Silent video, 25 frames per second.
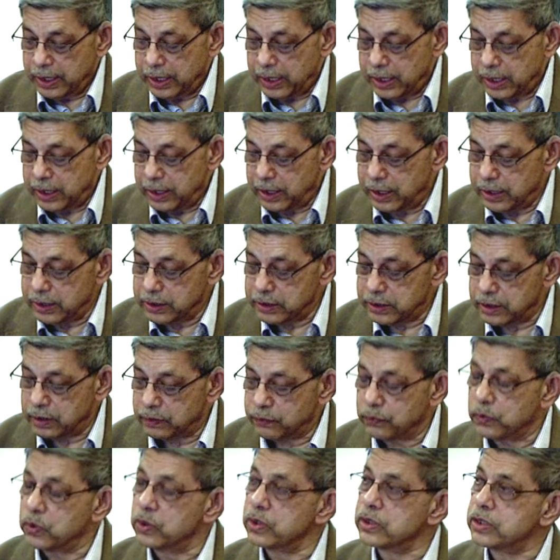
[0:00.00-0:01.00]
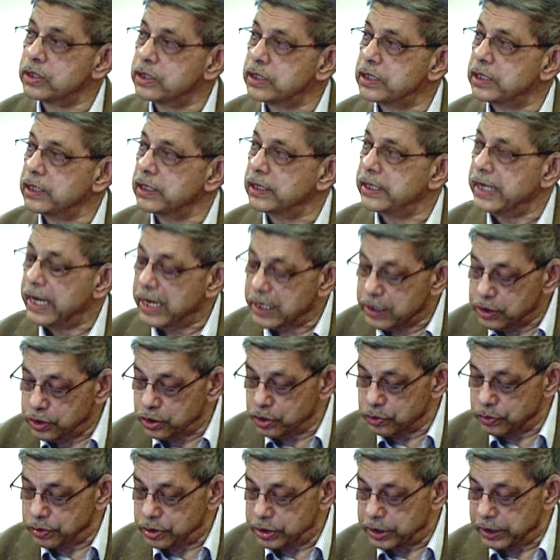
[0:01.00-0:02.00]
and hence it was their
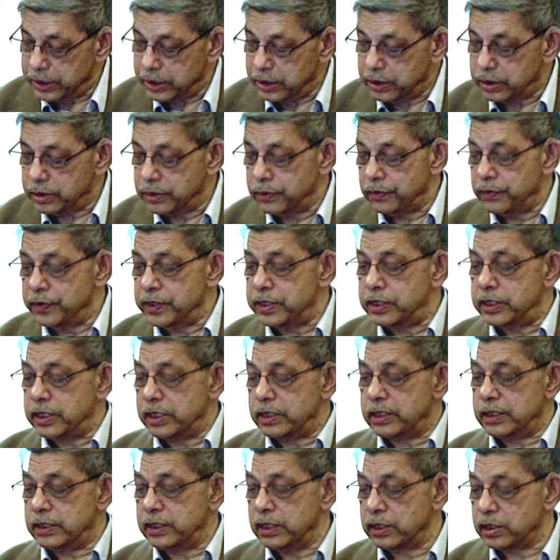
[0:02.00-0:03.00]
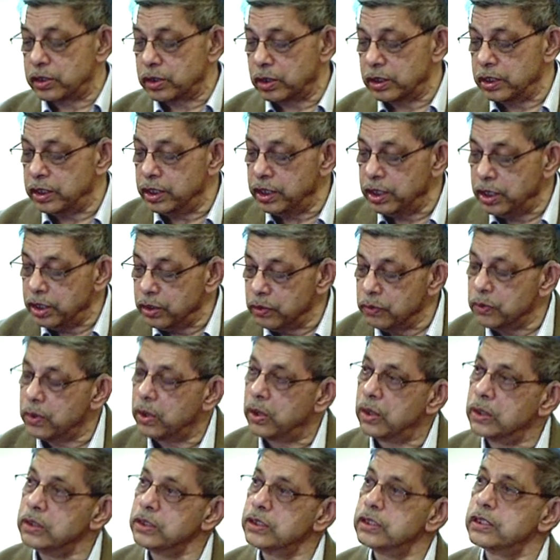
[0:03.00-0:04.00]
duty to resist this new
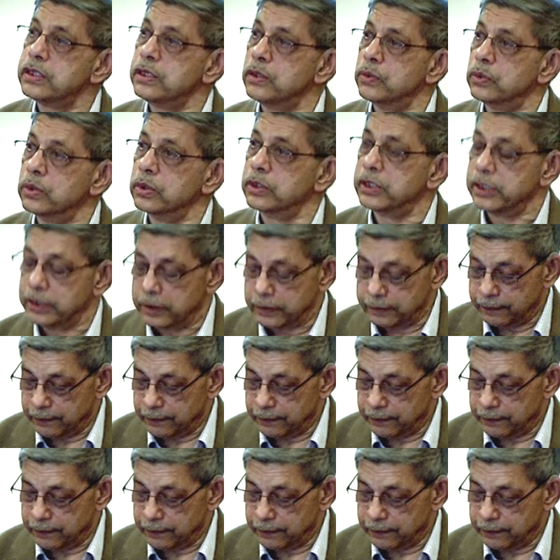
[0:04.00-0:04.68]
onslaught.